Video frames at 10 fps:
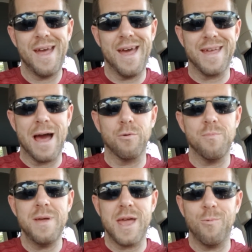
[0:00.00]
hang out
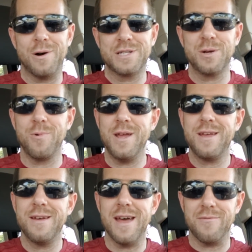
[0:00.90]
with me once a
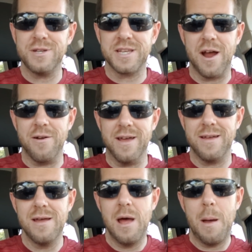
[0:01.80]
week, every Saturday,